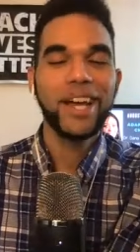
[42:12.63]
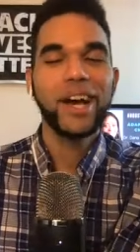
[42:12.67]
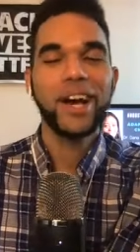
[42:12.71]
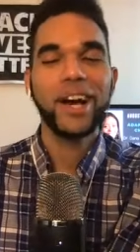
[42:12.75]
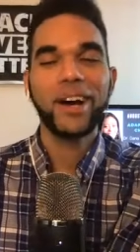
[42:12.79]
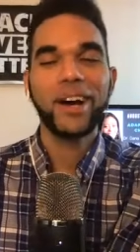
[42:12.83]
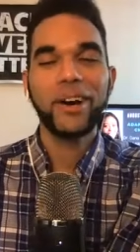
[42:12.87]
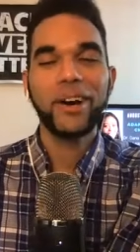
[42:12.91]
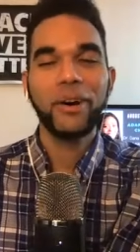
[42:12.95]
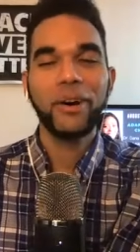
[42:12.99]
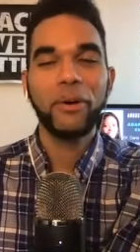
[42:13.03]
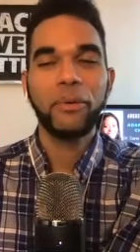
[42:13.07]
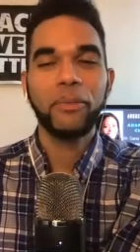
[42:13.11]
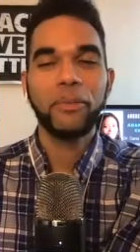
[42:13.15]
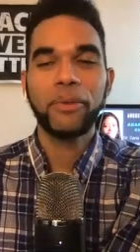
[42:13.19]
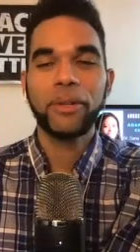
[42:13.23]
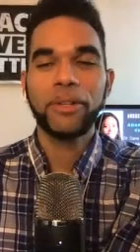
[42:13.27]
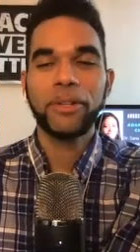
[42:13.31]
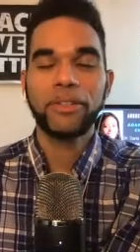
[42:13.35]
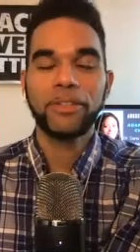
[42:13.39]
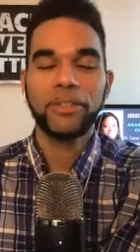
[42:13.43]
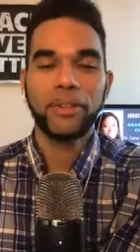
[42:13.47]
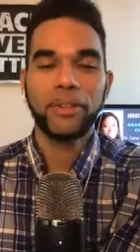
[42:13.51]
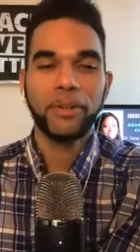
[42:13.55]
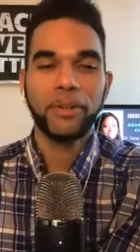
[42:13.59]
um,
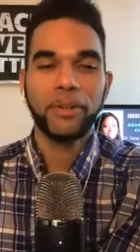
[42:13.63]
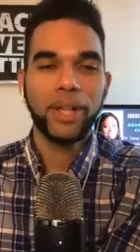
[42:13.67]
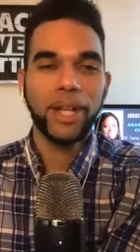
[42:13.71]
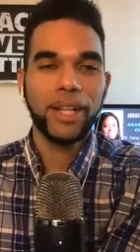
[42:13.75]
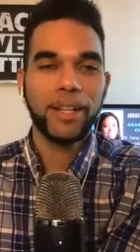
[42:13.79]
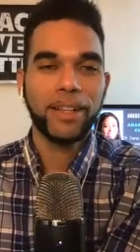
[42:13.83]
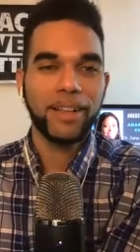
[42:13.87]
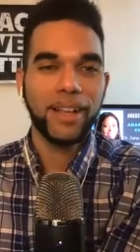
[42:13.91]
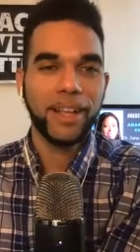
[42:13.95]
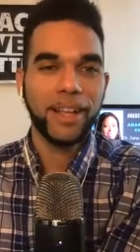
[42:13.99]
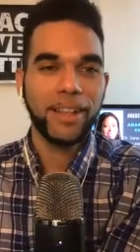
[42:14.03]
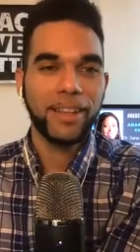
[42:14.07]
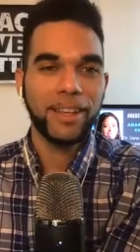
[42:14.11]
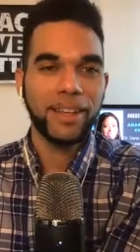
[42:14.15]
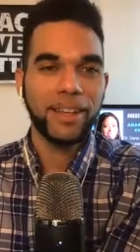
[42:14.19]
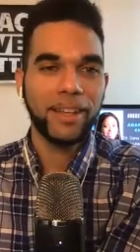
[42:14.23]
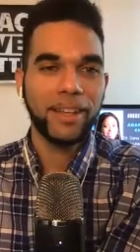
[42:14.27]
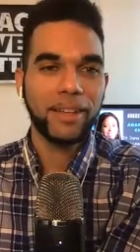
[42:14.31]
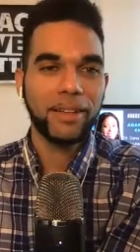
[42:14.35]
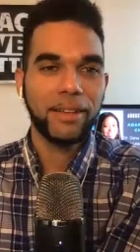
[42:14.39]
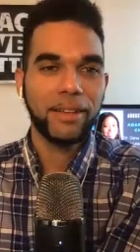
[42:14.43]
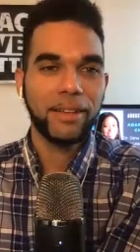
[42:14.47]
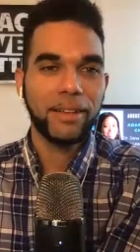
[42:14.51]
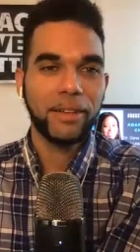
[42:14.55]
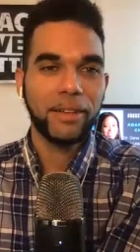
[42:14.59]
and so that i think
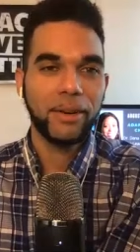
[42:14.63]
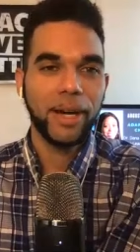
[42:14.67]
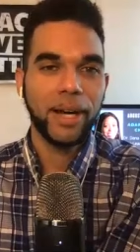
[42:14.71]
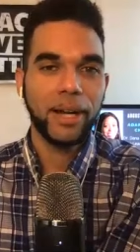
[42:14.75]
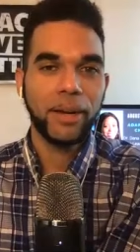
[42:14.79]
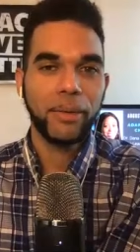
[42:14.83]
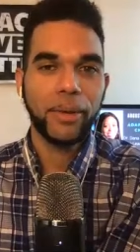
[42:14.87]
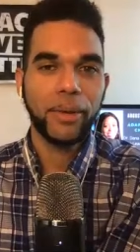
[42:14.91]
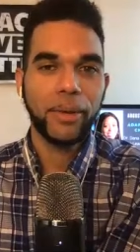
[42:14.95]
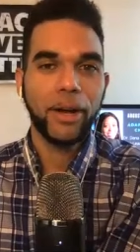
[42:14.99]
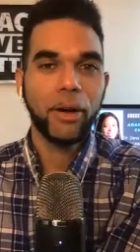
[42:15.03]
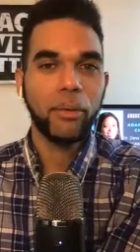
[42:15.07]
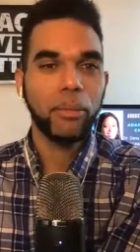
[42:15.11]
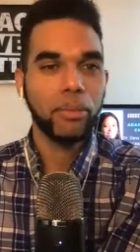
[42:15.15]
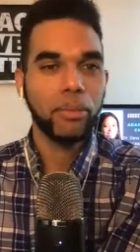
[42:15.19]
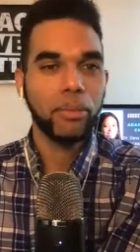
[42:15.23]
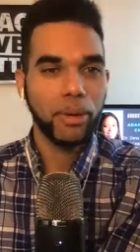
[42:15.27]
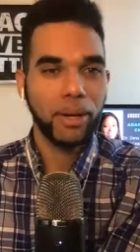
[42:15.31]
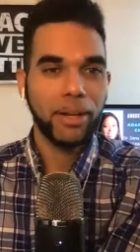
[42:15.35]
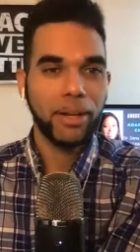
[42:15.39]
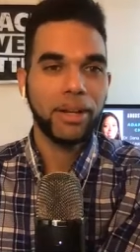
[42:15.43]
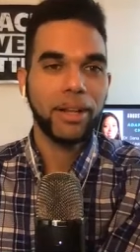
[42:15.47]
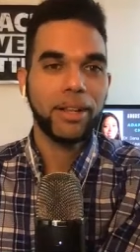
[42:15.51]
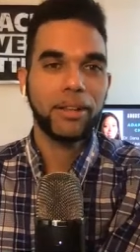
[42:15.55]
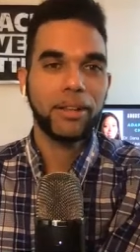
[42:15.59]
you know how do we help
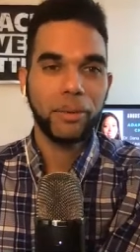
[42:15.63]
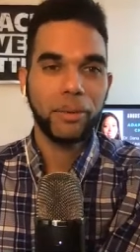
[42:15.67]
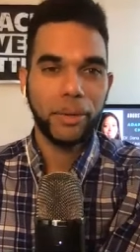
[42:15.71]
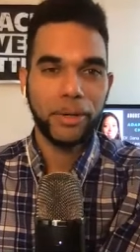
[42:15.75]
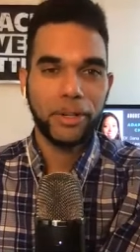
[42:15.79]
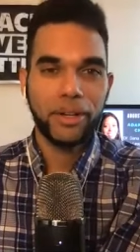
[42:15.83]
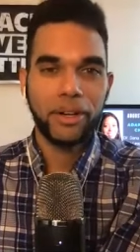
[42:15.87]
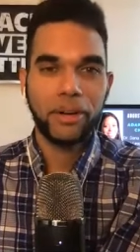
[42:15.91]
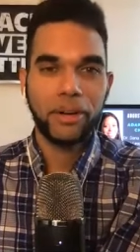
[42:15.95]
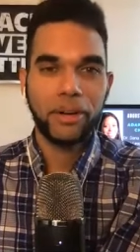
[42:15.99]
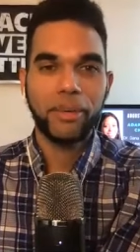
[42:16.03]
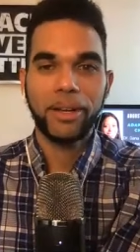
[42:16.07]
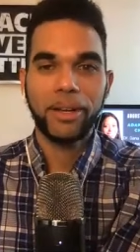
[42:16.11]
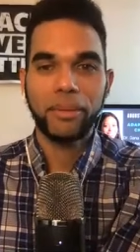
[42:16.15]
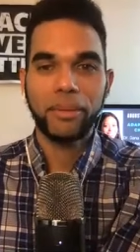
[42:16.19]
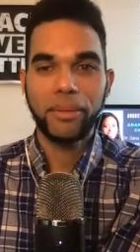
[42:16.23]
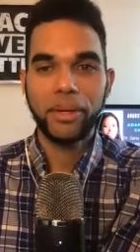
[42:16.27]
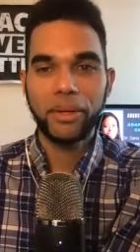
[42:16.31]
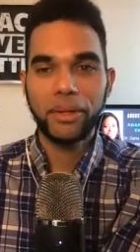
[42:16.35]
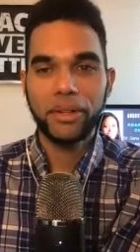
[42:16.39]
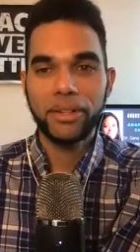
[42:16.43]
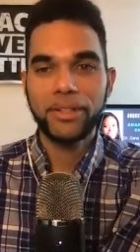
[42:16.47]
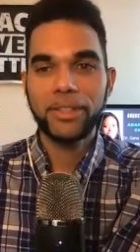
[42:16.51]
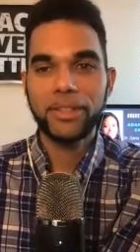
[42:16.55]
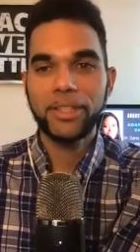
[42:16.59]
one another when we talk about
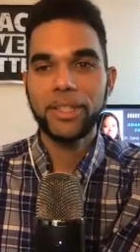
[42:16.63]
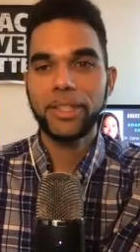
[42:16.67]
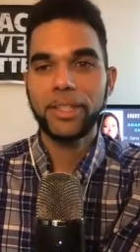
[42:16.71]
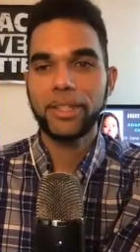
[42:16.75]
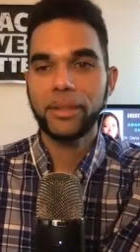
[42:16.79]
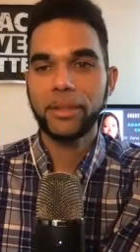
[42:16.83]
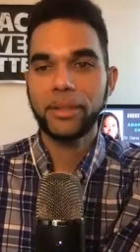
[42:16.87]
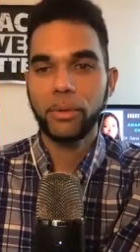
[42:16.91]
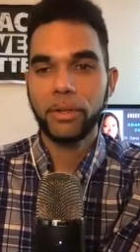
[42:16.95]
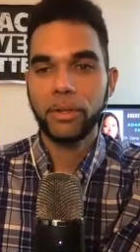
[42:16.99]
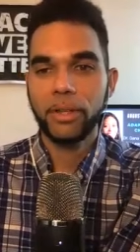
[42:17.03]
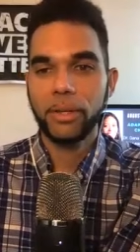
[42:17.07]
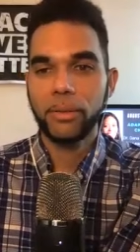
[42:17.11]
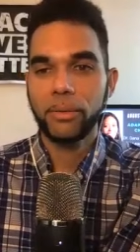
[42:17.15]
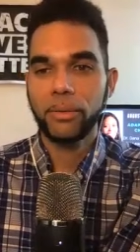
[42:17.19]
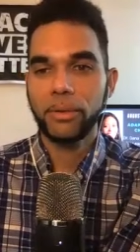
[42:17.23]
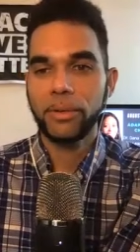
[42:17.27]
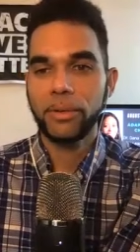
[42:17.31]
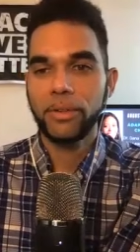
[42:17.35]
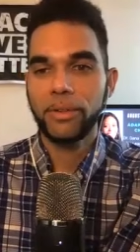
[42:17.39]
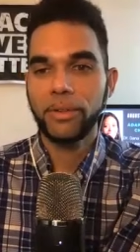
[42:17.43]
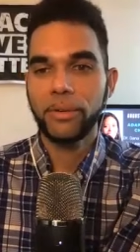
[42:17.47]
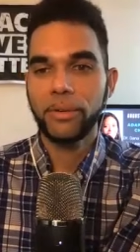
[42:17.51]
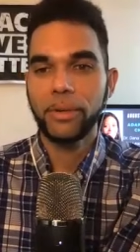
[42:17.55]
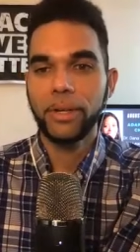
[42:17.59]
community and the work that we're
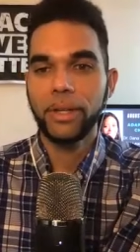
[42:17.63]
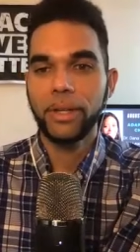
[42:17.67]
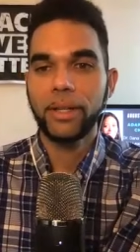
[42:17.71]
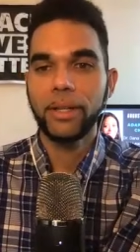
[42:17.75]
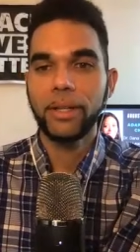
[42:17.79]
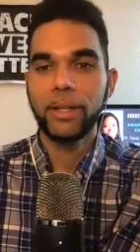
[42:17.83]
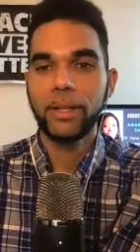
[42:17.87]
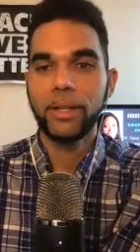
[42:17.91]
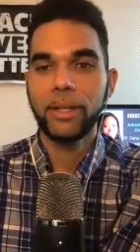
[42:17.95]
doing